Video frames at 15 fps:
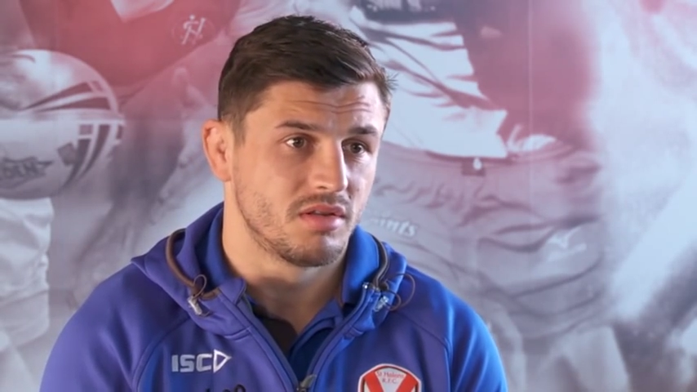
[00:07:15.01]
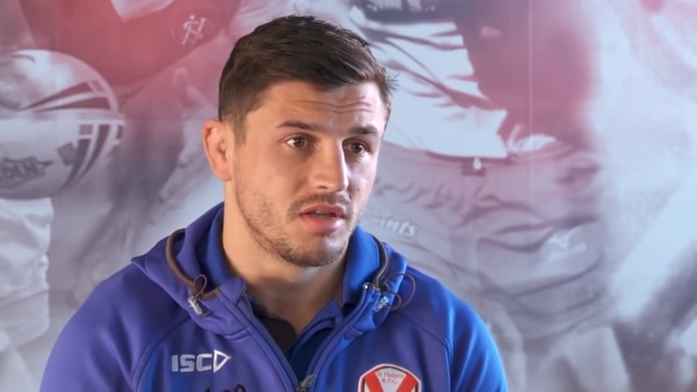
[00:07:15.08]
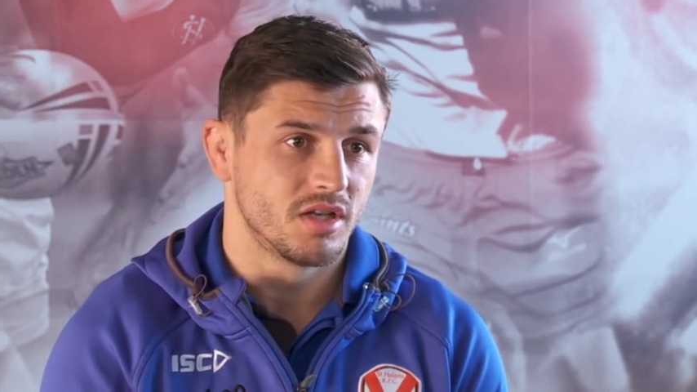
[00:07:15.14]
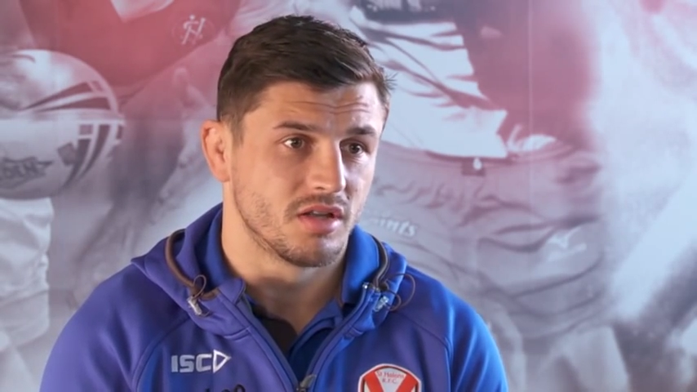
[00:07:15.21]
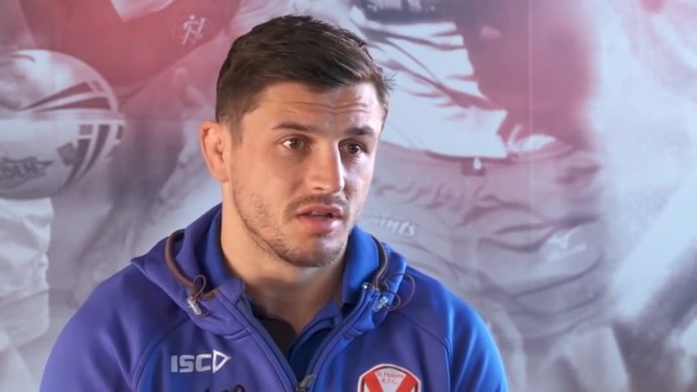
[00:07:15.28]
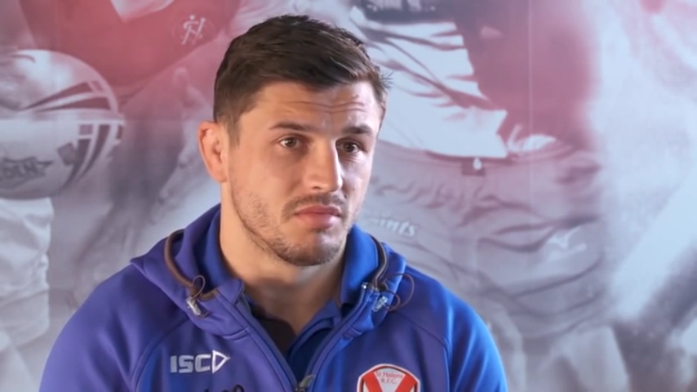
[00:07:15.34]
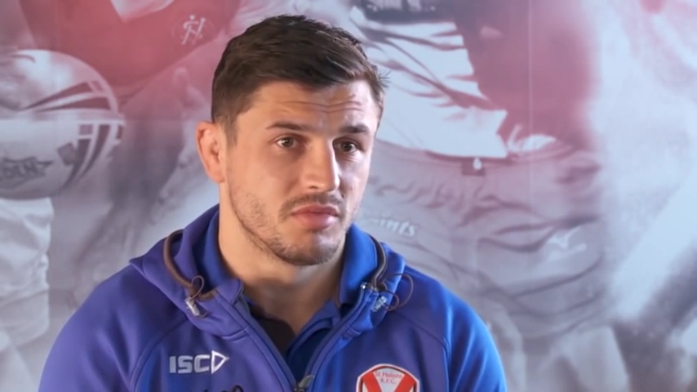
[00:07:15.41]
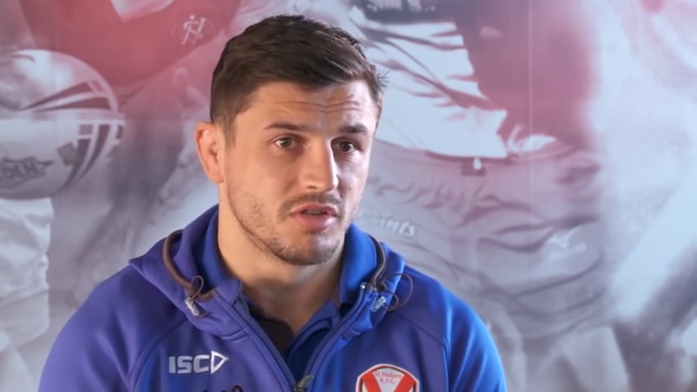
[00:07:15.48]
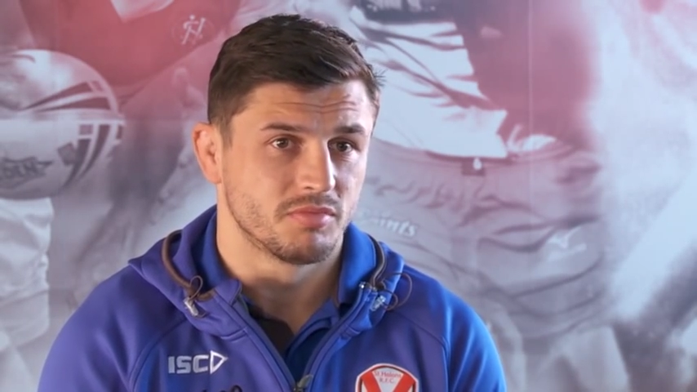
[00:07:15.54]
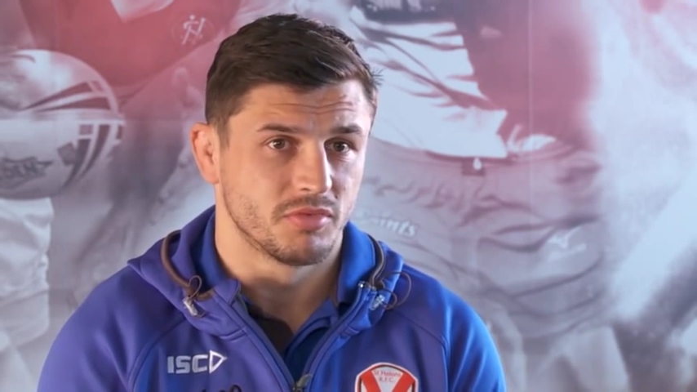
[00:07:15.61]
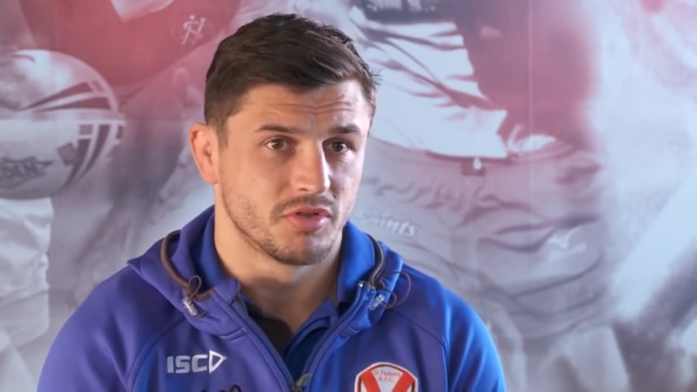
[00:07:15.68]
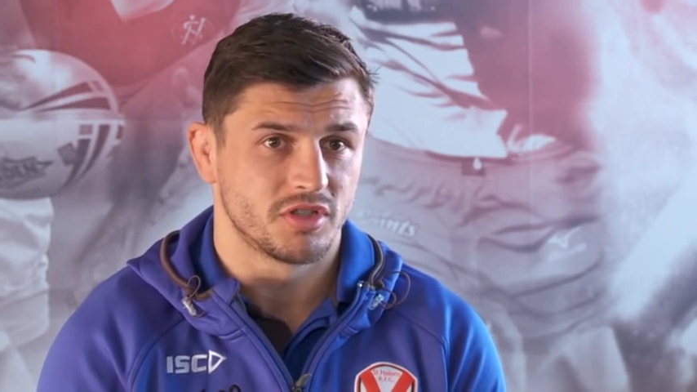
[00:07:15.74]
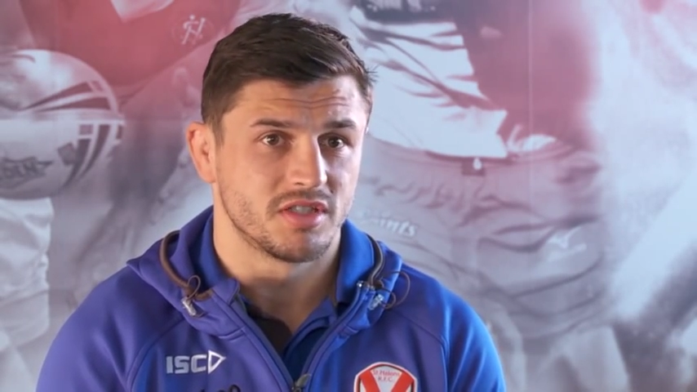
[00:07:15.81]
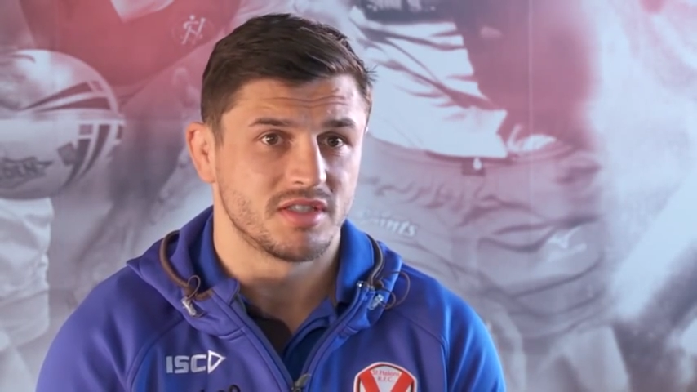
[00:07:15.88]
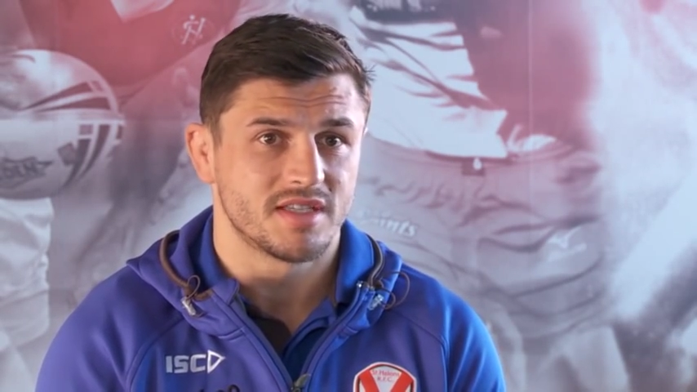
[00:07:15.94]
you know as
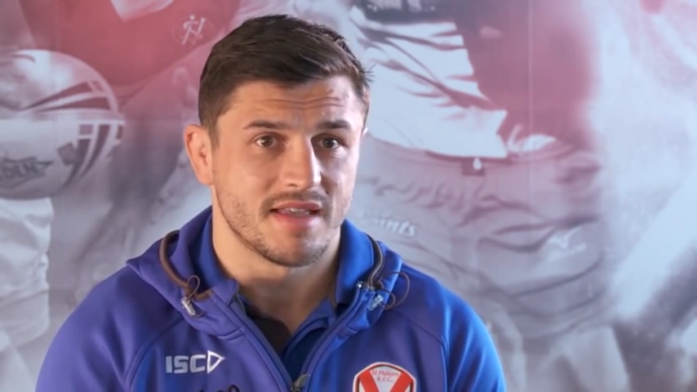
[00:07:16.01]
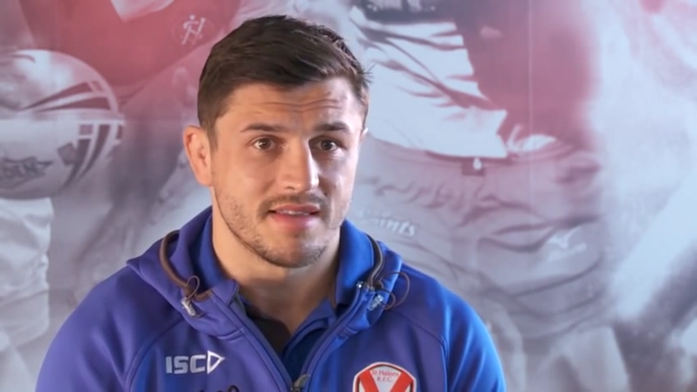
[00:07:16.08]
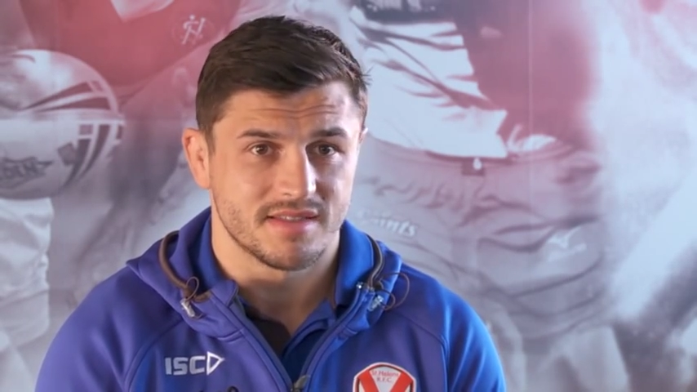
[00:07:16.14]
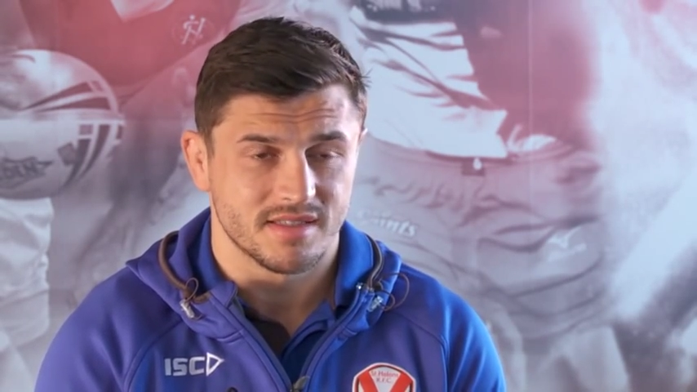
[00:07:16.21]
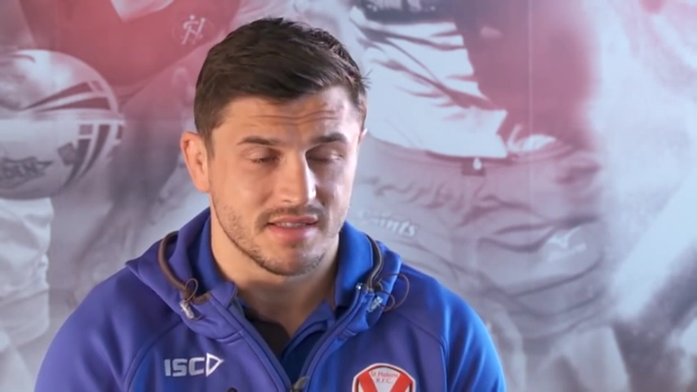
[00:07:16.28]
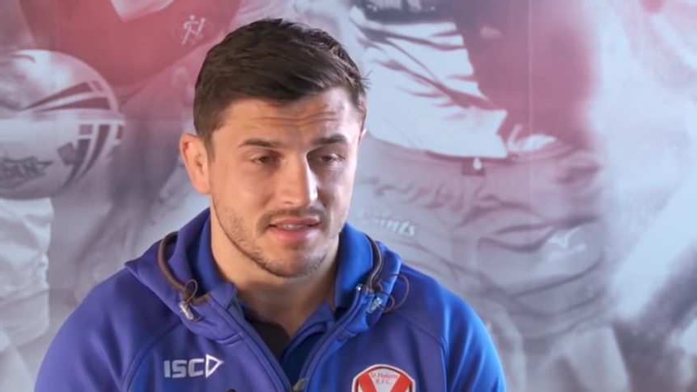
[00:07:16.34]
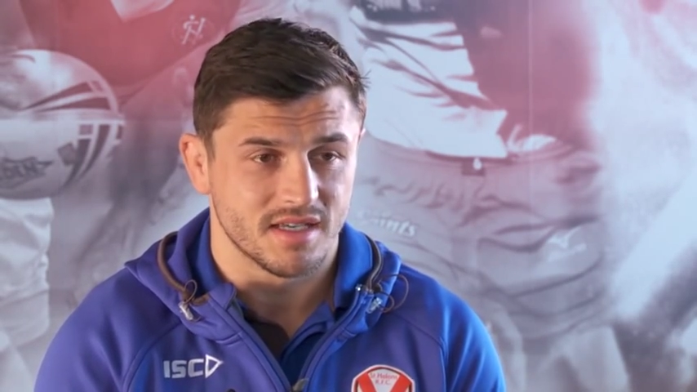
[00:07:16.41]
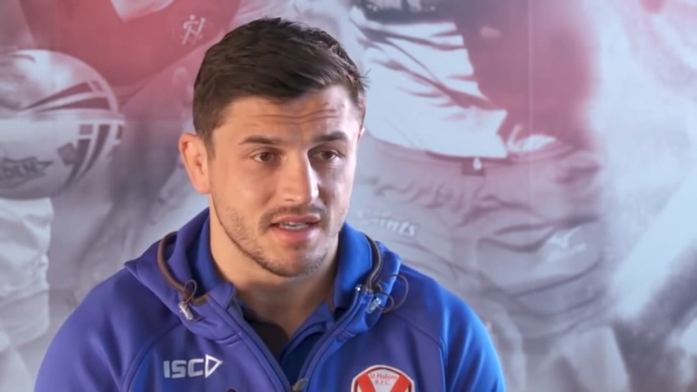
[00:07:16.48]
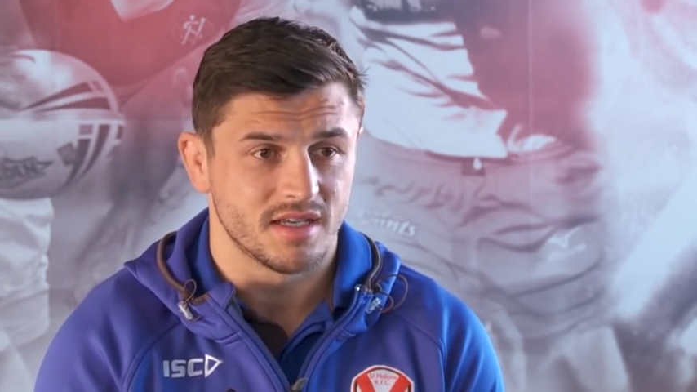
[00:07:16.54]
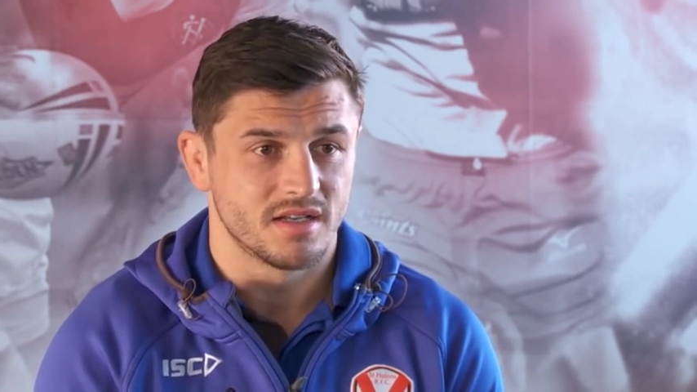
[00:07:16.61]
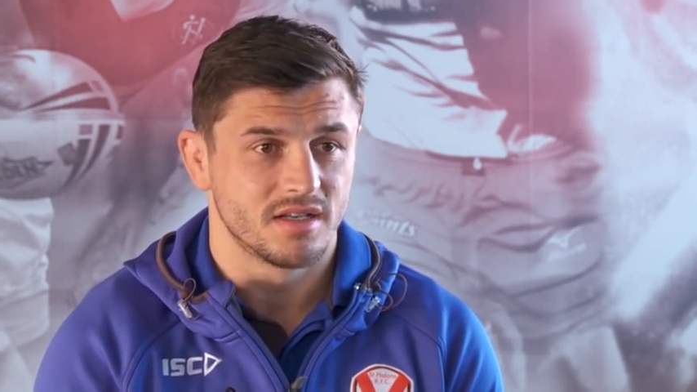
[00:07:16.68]
much intensity